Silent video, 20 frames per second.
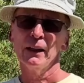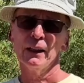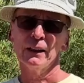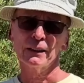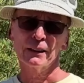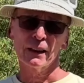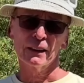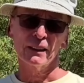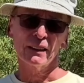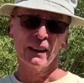
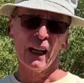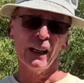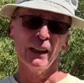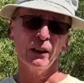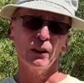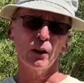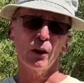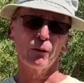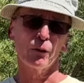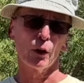is the
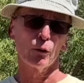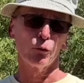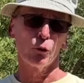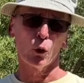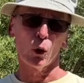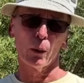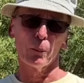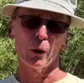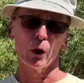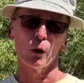site of the
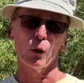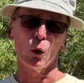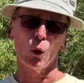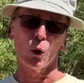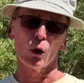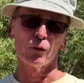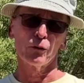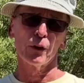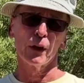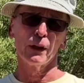former
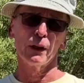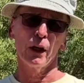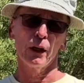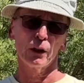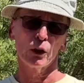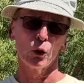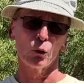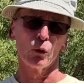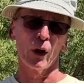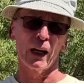Orphan
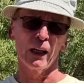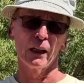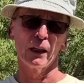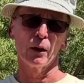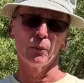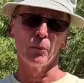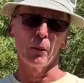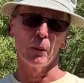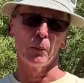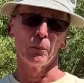
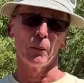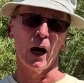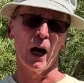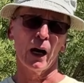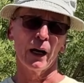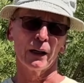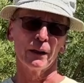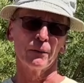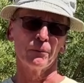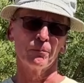uranium
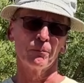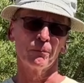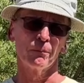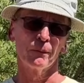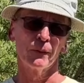mine.